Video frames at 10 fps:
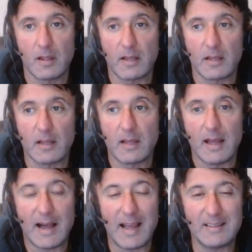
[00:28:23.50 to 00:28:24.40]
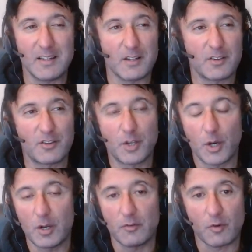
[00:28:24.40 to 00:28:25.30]
Like, I did a
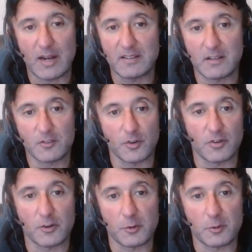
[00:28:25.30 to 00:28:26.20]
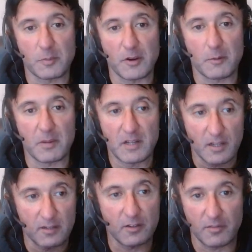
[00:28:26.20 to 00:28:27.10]
ton of writing during the Christmas period
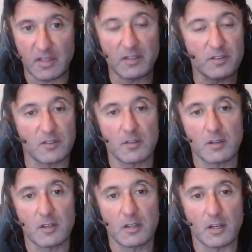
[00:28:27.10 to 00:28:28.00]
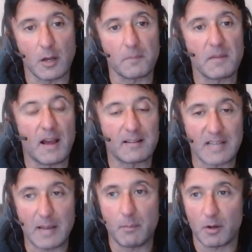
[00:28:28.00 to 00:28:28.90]
because of this. You know, I
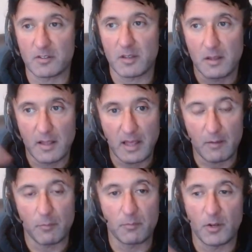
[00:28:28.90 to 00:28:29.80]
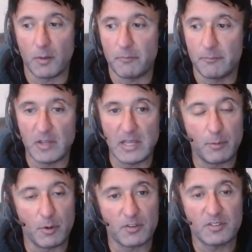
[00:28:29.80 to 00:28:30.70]
time blocked, you know, for
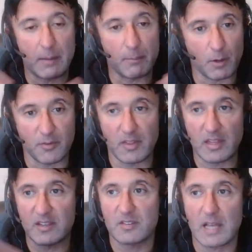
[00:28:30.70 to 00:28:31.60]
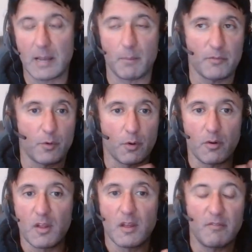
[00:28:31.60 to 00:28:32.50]
ebooks, time block for this, time block for
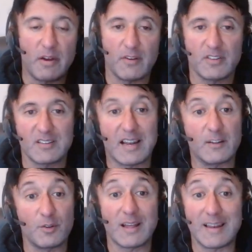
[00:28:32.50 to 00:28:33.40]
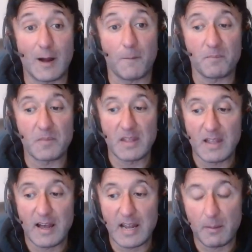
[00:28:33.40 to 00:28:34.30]
various things. And I do that now.
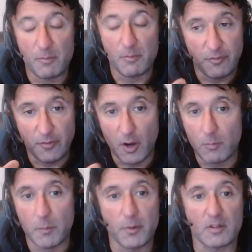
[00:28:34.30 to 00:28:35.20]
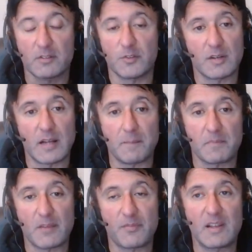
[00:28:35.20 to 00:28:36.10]
And I'm far more productive doing that.
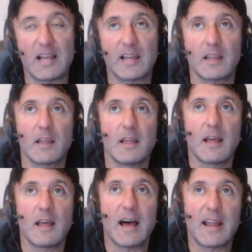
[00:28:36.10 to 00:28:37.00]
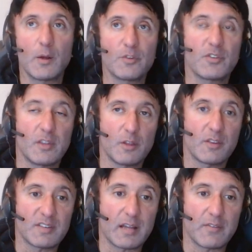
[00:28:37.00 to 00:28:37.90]
I feel like, and I also, the other
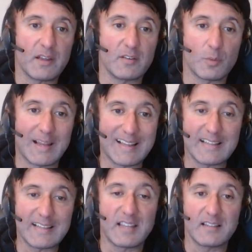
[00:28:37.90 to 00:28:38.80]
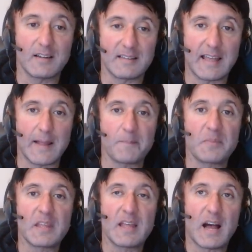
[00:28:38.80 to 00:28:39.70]
side of it is when I get to the end of the day
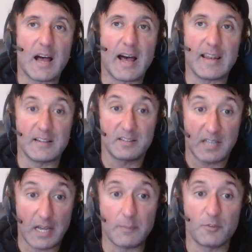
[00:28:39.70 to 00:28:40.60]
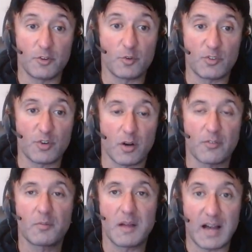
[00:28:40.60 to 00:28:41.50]
and it's time to switch
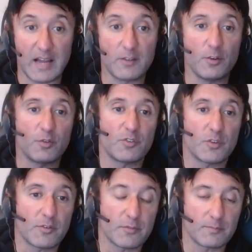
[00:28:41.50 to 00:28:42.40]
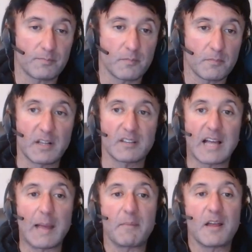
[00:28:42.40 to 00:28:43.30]
off, I do switch off because
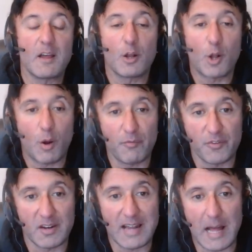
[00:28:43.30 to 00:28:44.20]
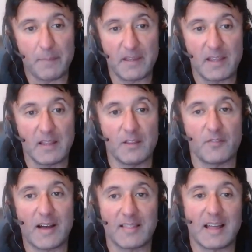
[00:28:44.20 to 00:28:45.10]
I'm confident and happy in the
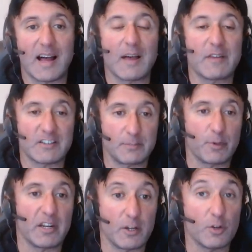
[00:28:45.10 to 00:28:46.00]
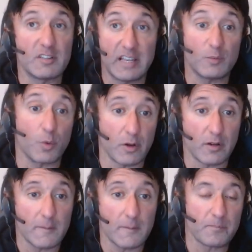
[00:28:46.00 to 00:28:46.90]
fact that I've actually put in a good day's work.